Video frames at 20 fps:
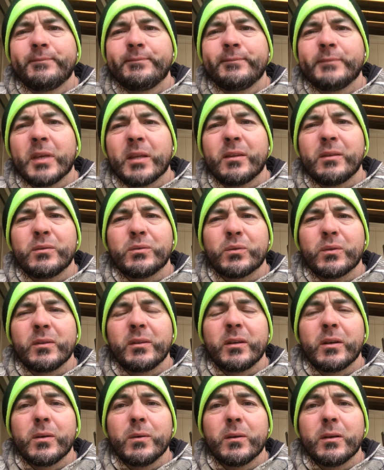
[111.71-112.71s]
Nothing's really
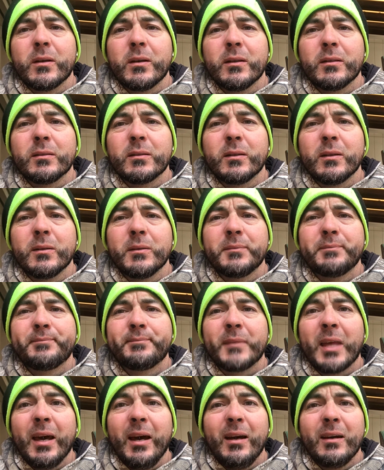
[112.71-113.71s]
going on, so,
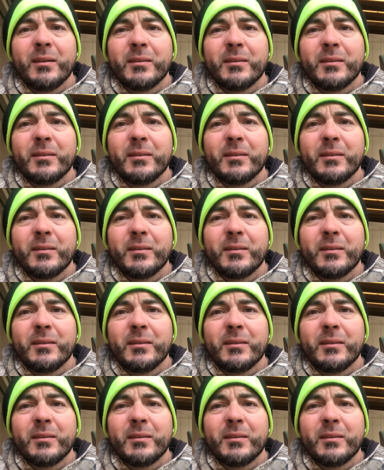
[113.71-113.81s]
yeah.